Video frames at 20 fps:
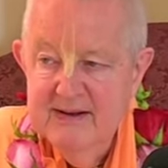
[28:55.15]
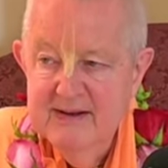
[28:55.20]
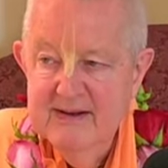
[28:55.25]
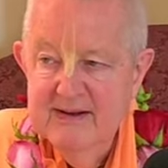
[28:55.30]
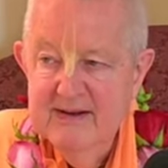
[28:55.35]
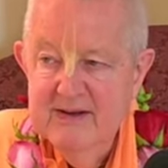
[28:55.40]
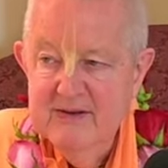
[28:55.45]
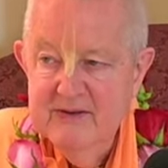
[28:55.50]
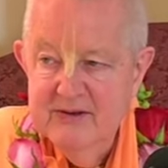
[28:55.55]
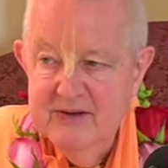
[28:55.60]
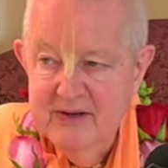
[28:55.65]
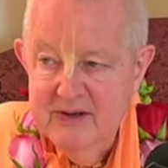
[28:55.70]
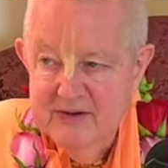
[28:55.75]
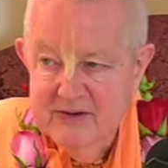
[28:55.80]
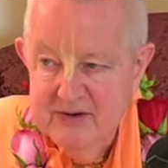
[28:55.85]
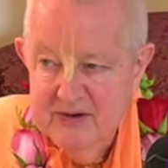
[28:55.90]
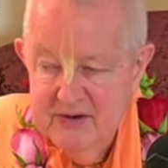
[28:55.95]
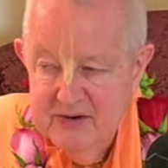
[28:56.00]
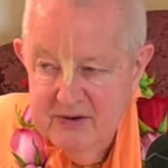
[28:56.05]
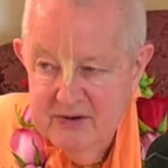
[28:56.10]
the
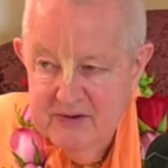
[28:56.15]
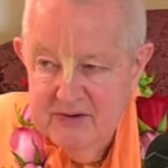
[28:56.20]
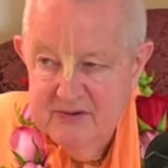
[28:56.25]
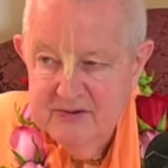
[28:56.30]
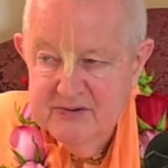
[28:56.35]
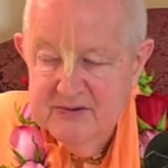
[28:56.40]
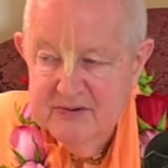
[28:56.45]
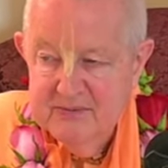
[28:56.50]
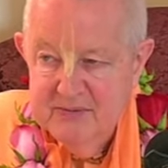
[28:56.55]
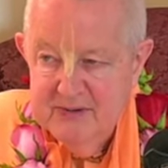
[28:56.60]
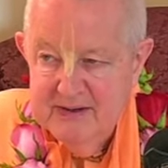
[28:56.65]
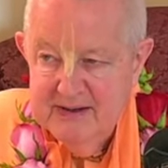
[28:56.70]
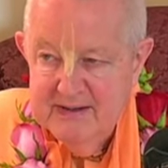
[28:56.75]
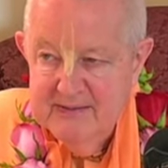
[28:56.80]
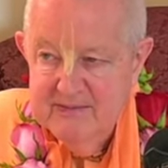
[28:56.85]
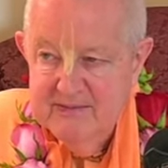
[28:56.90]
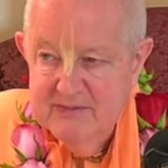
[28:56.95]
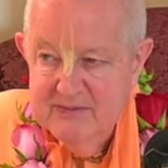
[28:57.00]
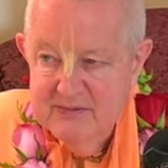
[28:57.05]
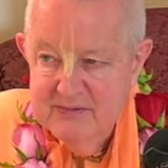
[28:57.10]
eternal supreme
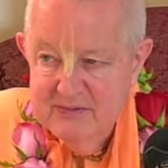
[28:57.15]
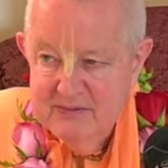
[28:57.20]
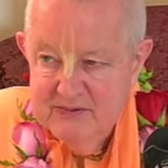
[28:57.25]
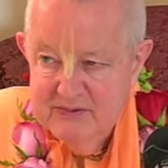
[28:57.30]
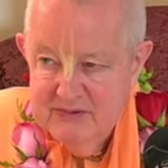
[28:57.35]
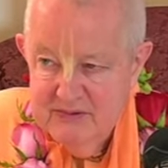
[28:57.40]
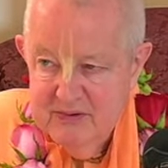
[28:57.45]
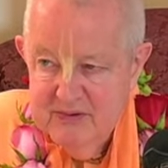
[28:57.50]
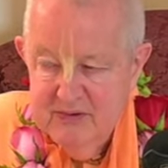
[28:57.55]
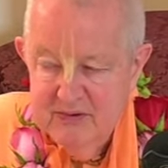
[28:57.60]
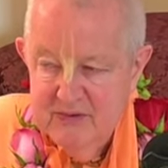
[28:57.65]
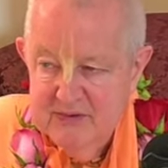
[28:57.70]
soul,